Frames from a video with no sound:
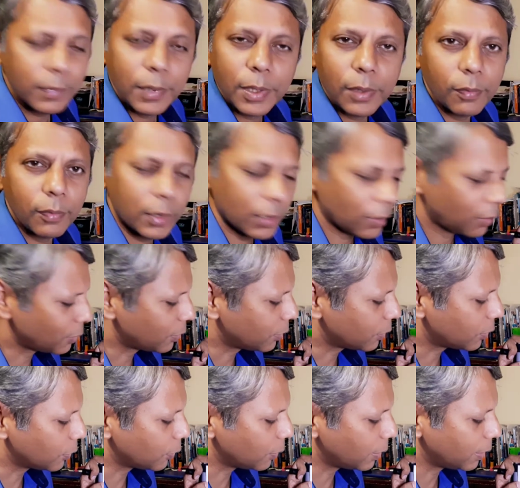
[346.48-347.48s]
we are not
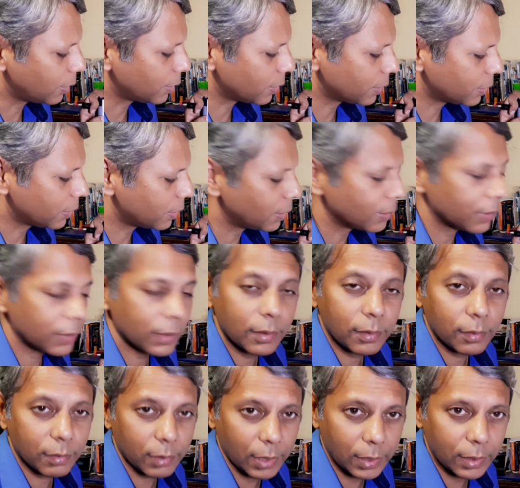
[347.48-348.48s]
so interested in
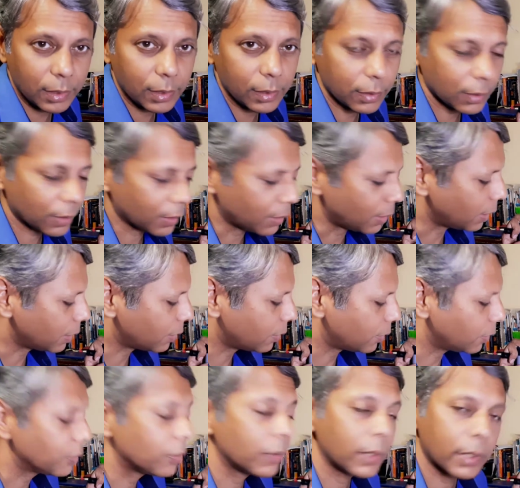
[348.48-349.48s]
writing the correct
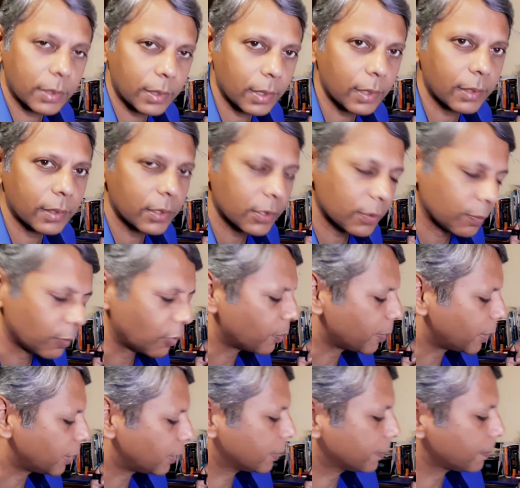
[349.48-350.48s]
unit at this
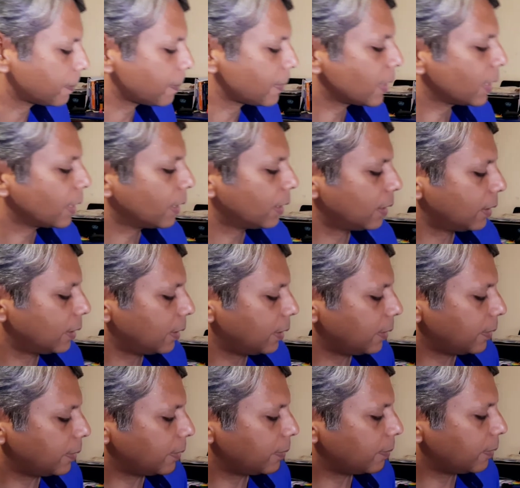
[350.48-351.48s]
moment.
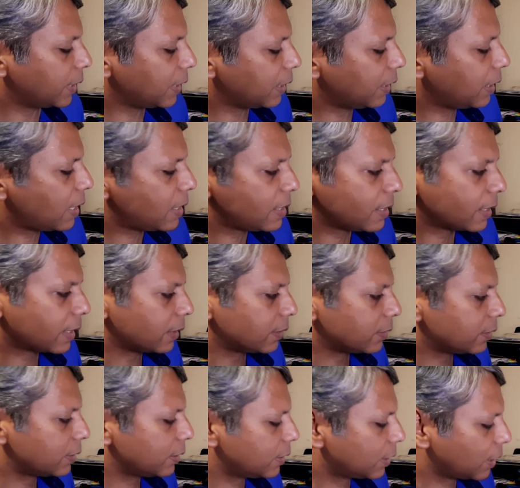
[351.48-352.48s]
But in any case,
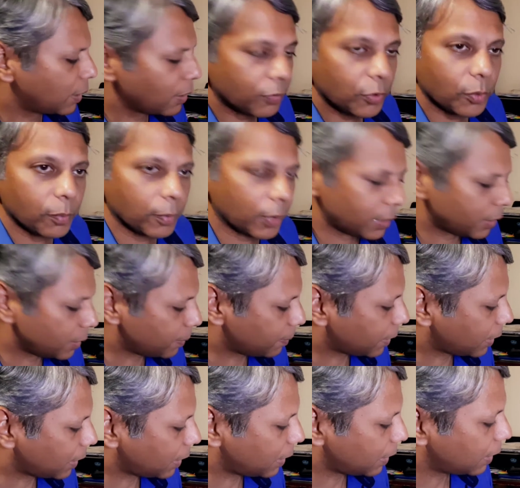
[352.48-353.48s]
this is how you
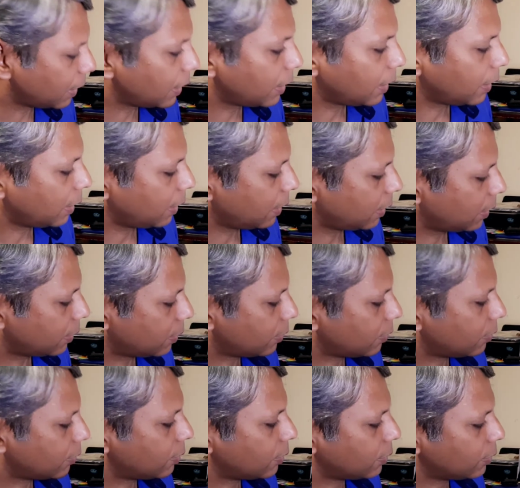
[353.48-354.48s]
multiply
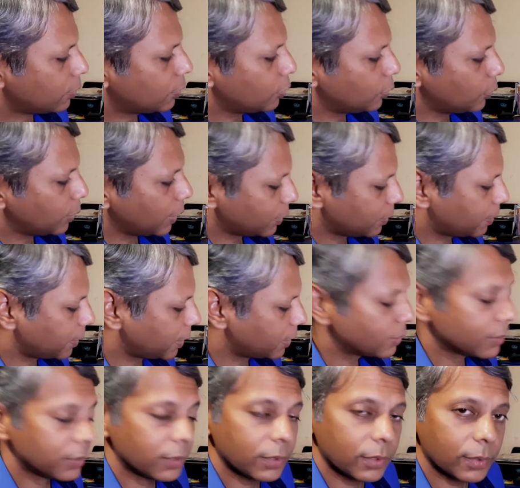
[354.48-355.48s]
two
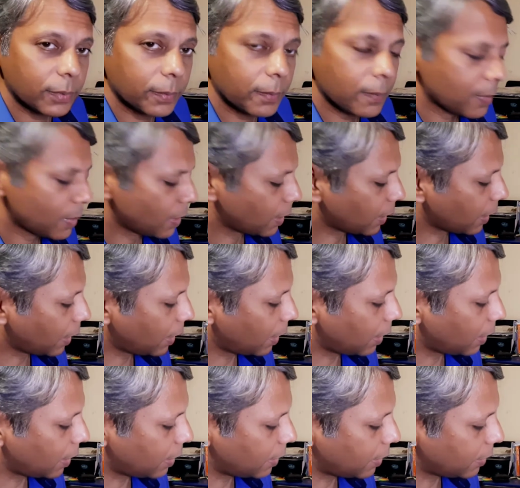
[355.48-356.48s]
expressions,
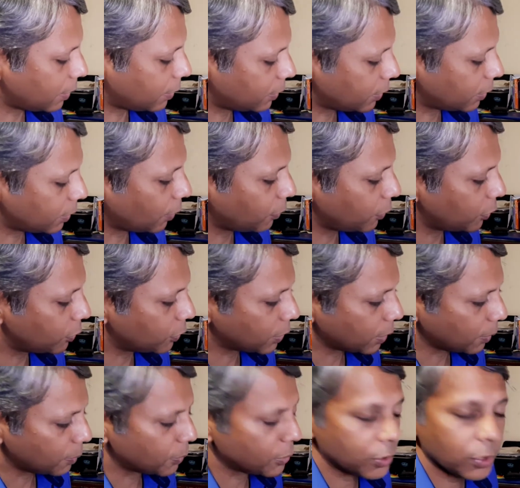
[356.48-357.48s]
and this is how you
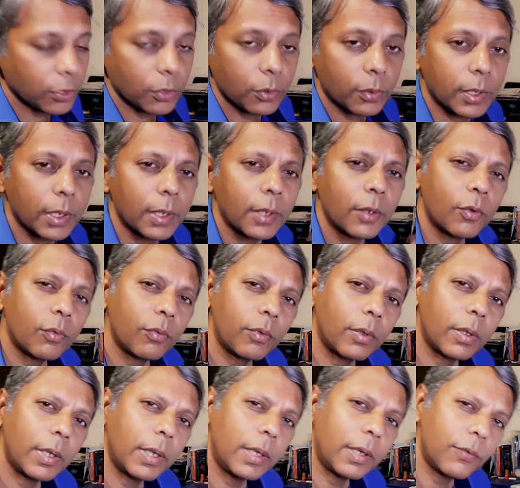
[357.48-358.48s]
substitute.
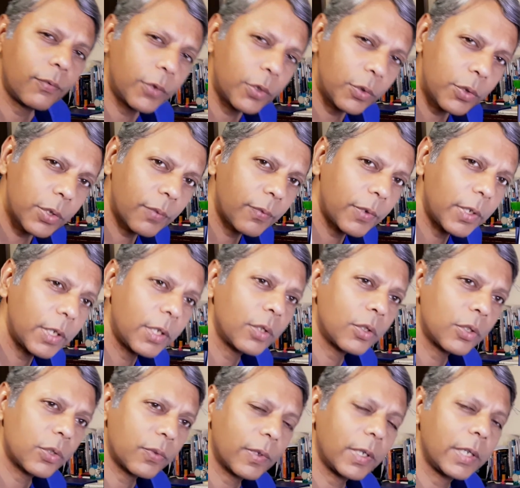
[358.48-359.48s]
In future
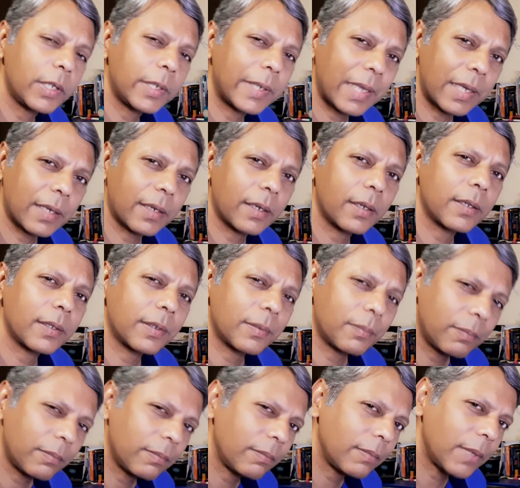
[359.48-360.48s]
videos, we'll take
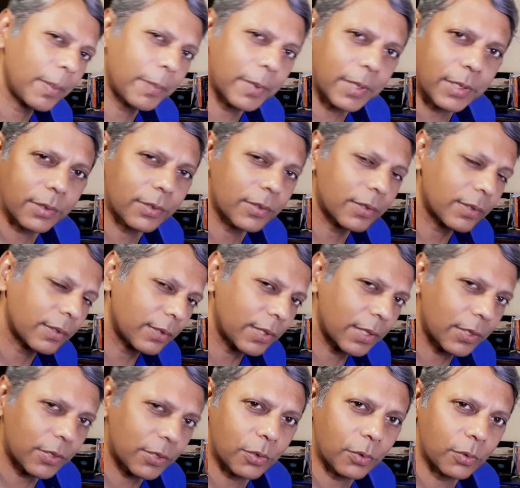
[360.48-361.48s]
maybe
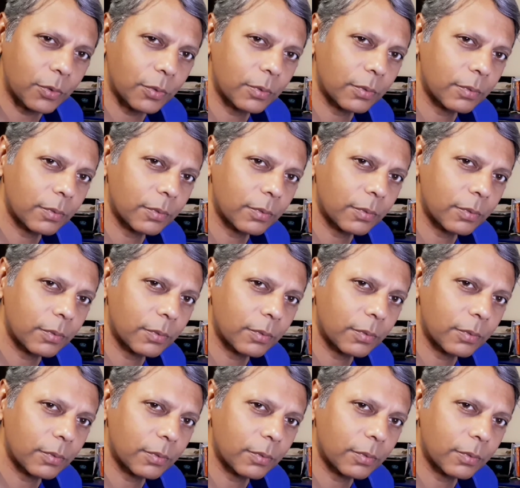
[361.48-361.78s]
just to